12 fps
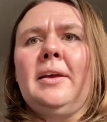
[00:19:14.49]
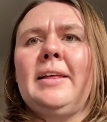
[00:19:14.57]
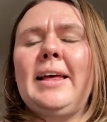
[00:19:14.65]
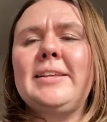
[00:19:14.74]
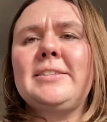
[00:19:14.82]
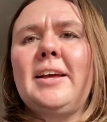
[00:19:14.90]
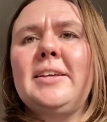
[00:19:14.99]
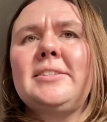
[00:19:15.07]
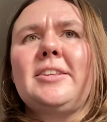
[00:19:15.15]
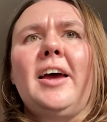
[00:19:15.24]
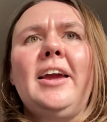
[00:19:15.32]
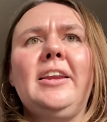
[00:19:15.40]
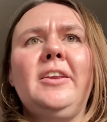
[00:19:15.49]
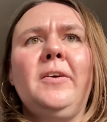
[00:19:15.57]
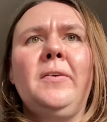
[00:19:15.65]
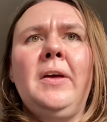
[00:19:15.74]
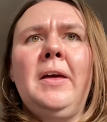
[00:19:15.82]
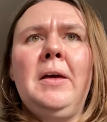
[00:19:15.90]
That's our starting
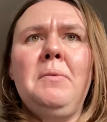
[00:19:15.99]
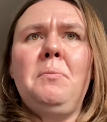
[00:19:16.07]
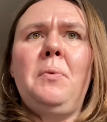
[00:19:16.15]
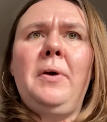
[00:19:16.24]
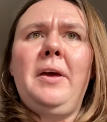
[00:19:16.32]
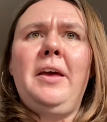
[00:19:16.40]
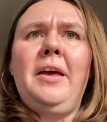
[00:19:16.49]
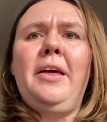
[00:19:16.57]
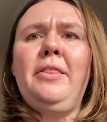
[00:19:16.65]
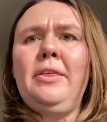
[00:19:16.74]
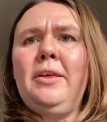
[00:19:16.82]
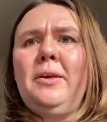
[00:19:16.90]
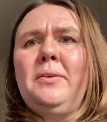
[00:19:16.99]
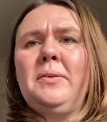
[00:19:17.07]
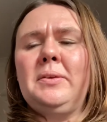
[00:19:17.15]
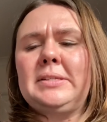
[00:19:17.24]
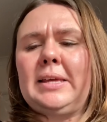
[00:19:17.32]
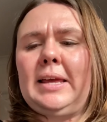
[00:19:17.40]
note. Breath
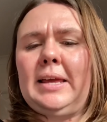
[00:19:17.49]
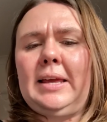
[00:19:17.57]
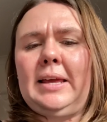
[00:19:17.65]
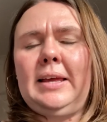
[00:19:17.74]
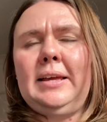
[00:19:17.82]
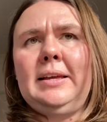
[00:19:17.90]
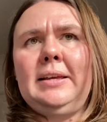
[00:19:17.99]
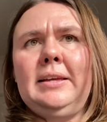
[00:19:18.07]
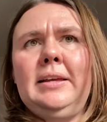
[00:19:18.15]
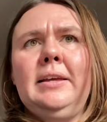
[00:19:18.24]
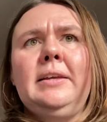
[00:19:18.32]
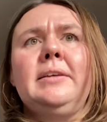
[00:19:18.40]
you take.